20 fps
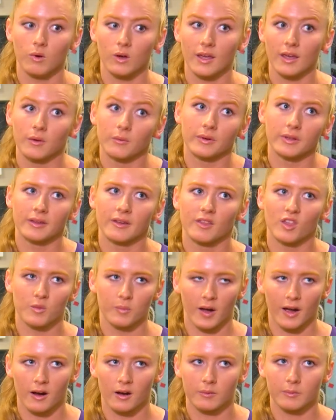It really
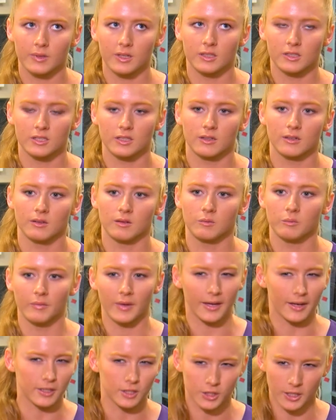inspired me to
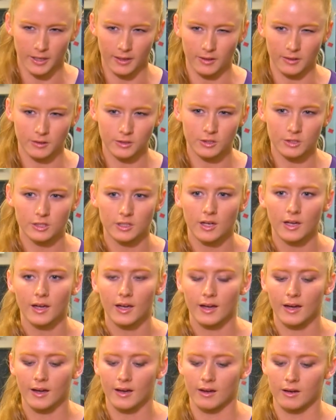make a change
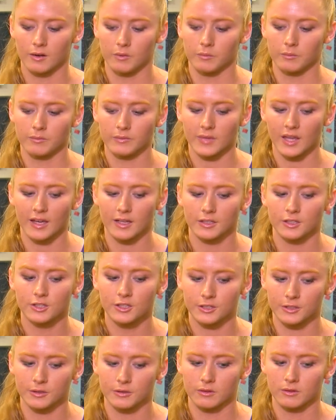um, and
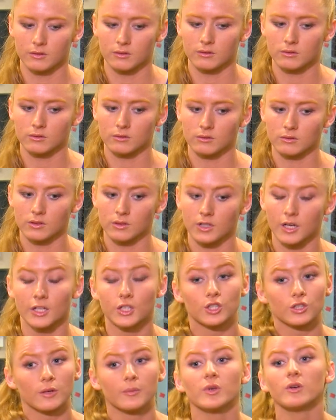to
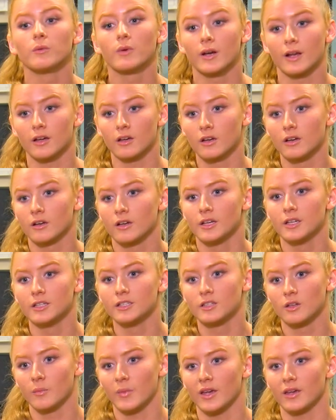contribute what I
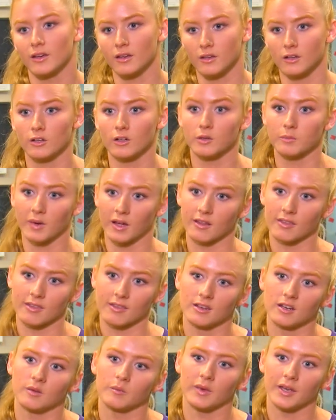could to making good
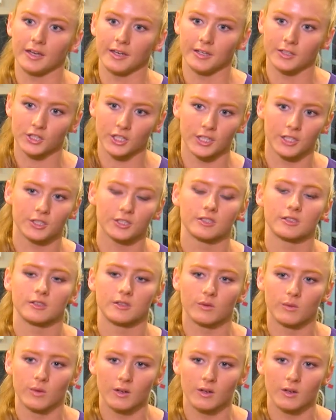medicine and making changes in the